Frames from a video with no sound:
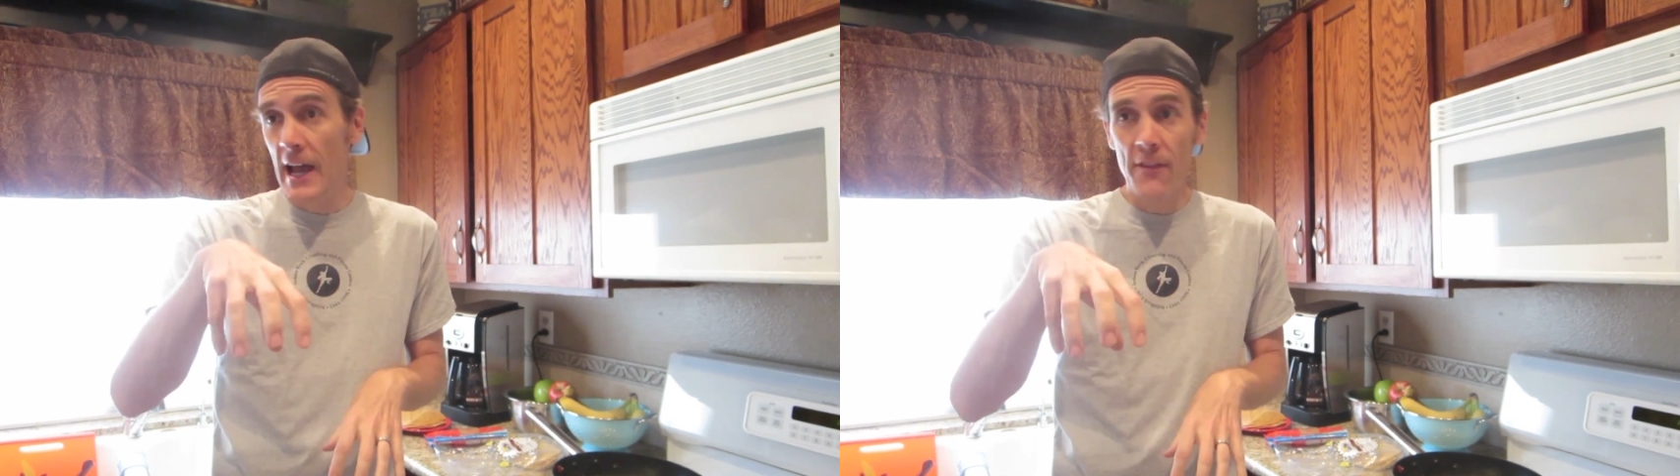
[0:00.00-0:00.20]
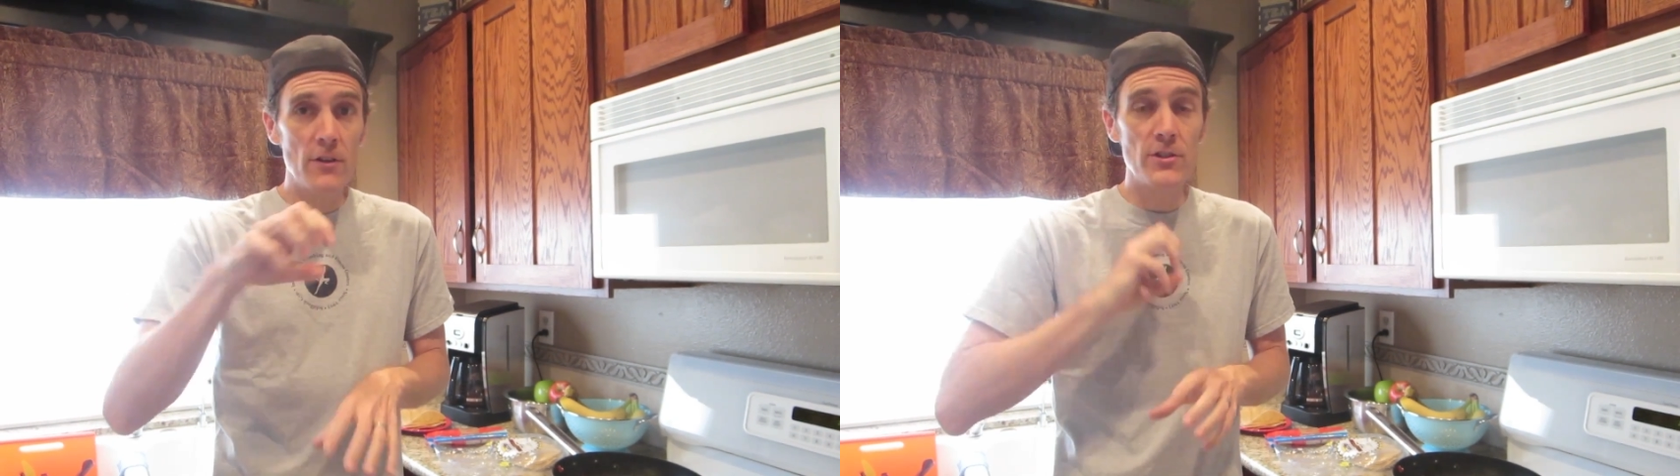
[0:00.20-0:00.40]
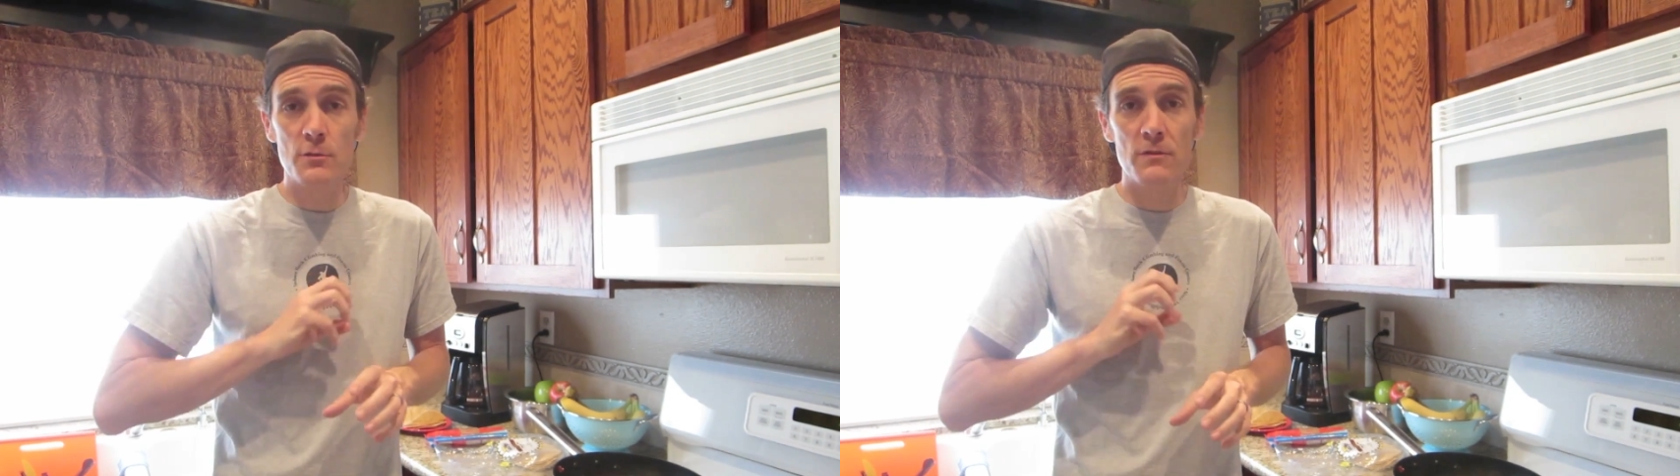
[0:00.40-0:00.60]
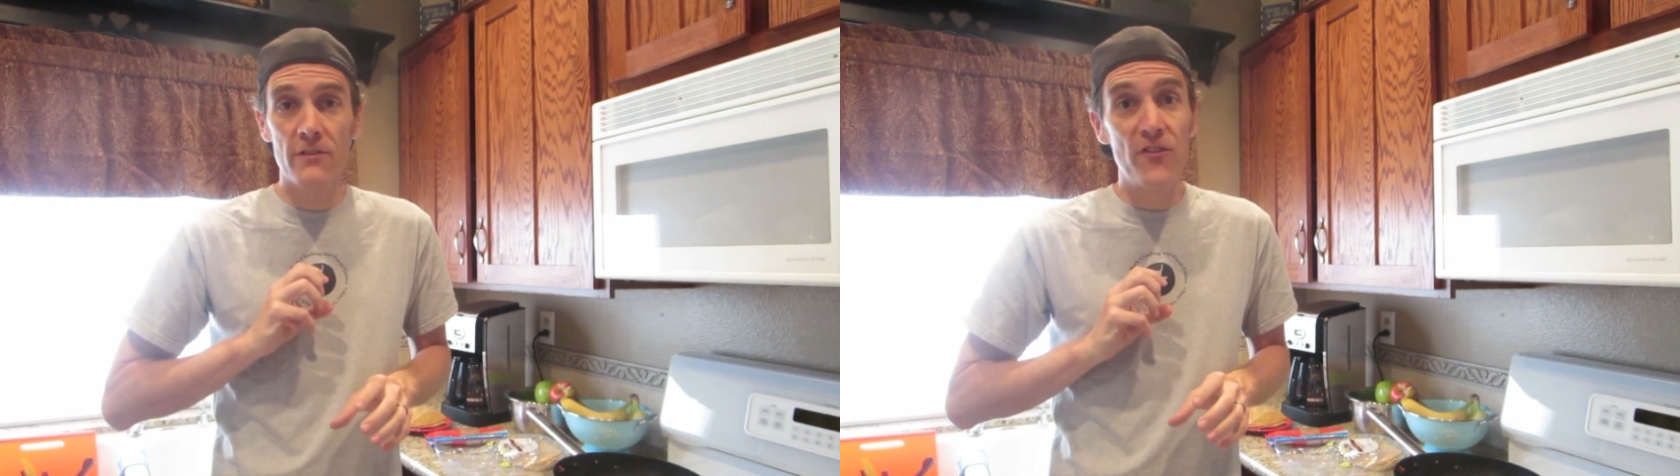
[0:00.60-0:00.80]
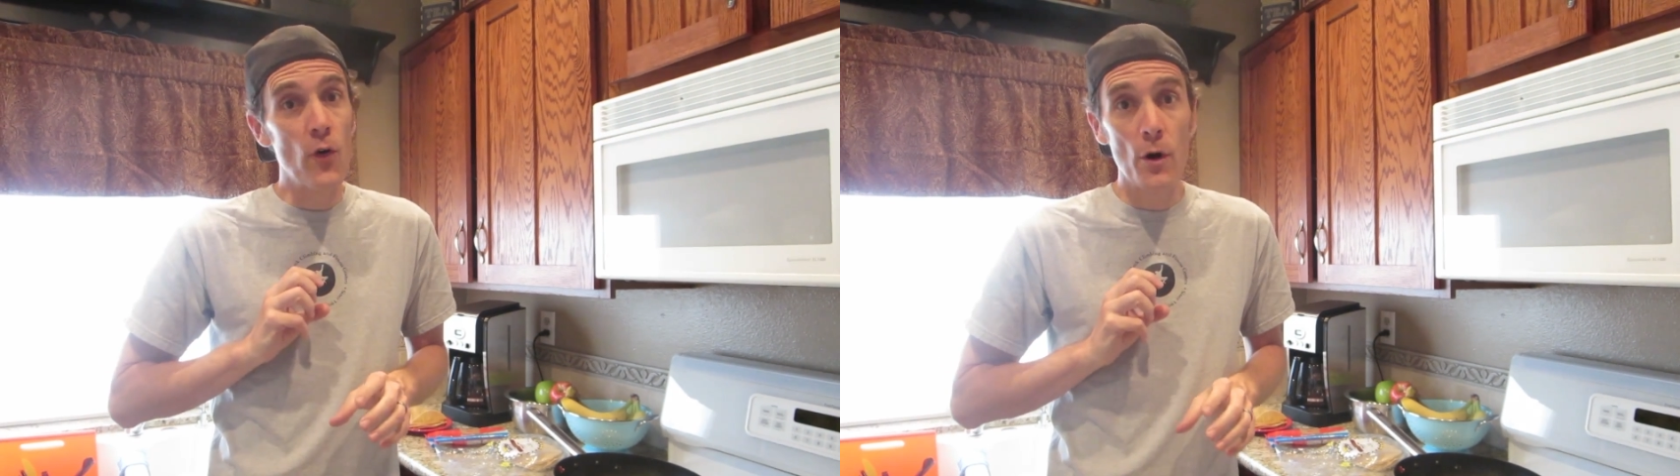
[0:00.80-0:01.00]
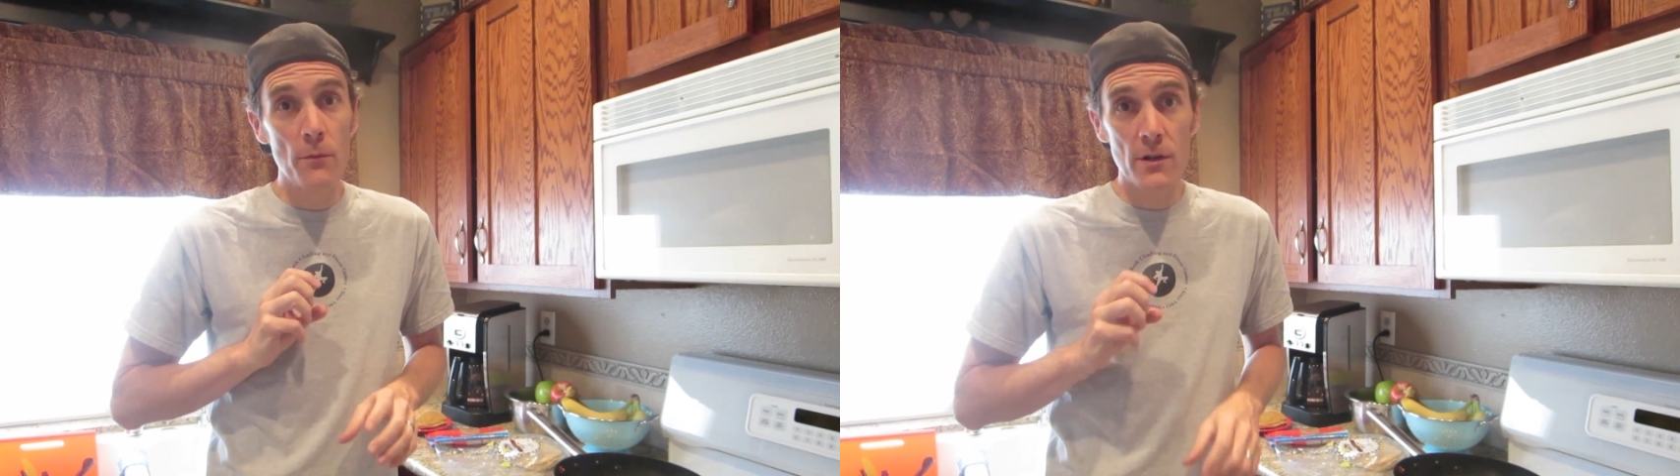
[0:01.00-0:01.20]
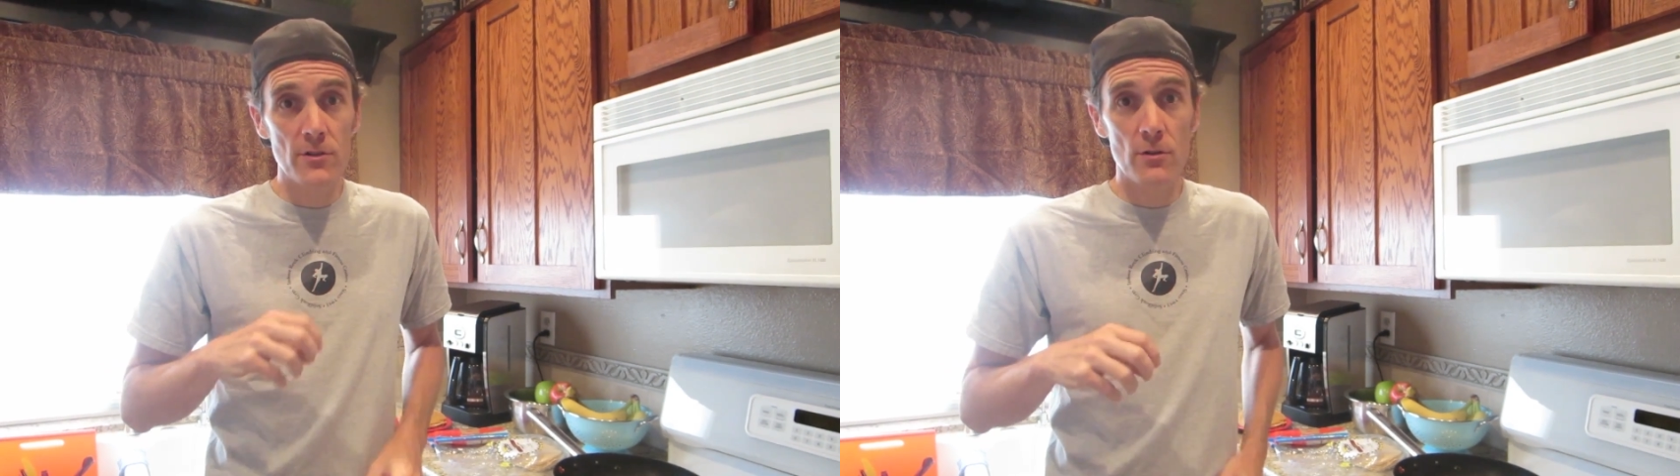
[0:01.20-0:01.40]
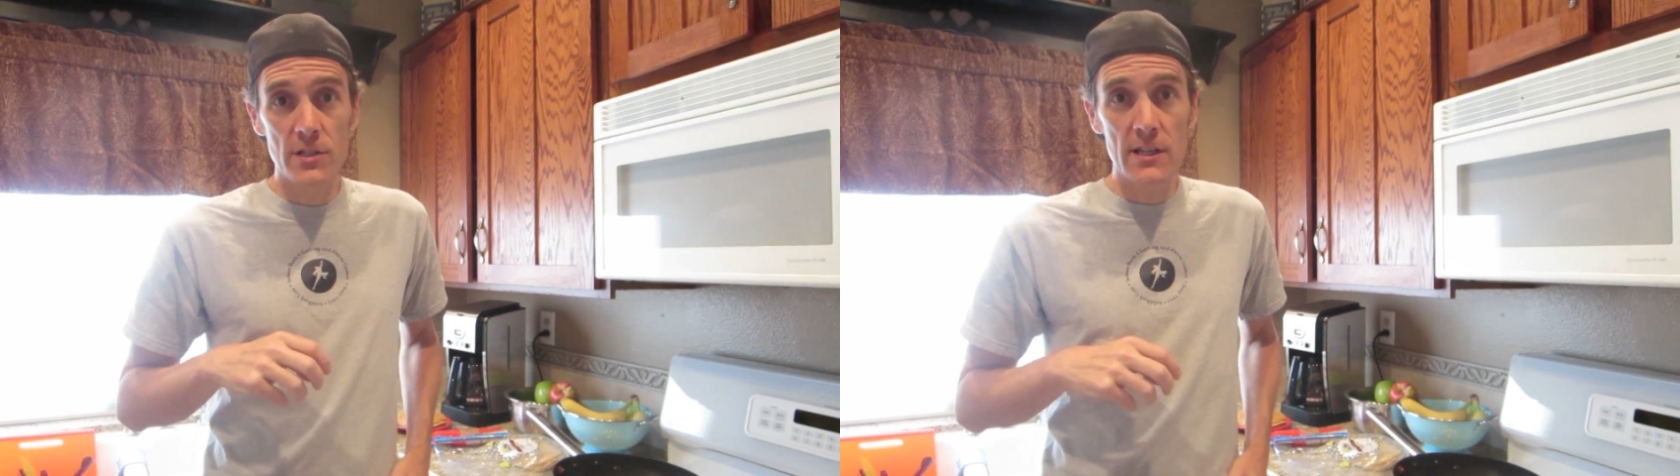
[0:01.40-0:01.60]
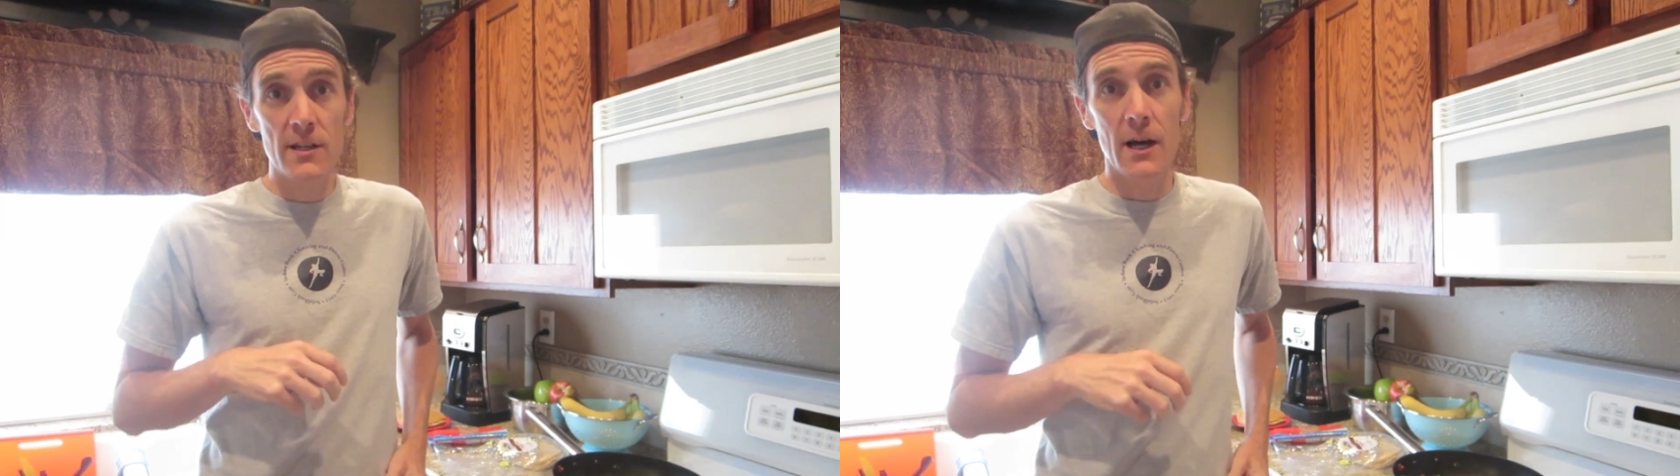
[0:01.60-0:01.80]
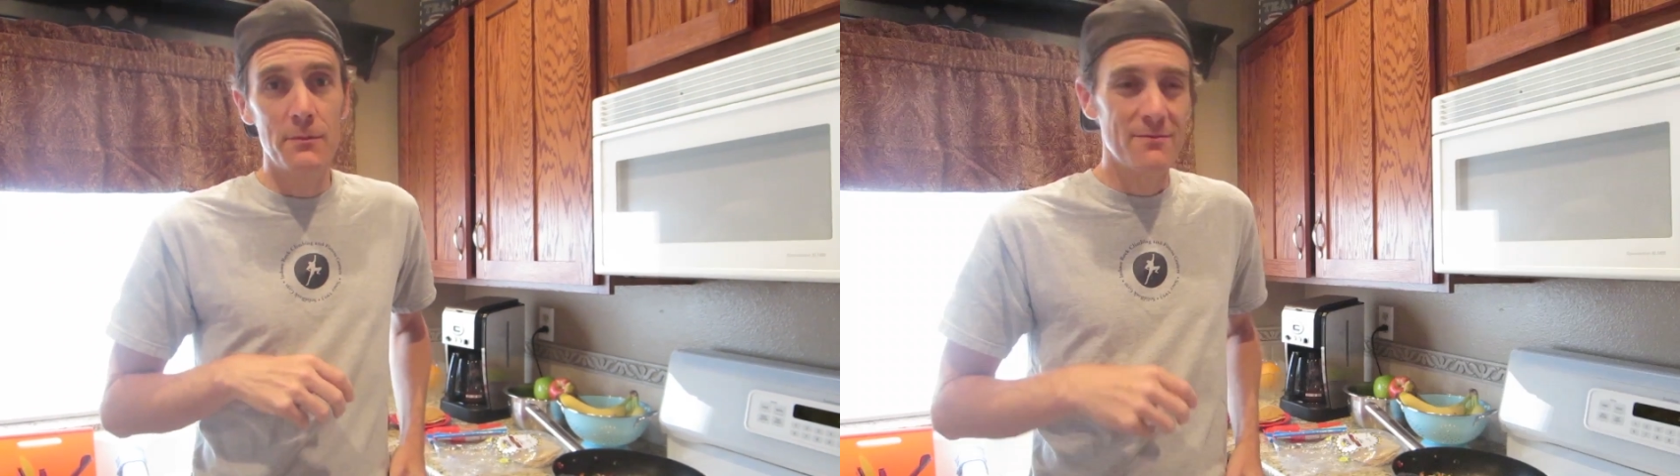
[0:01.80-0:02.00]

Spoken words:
and they'll just form little tortilla cups.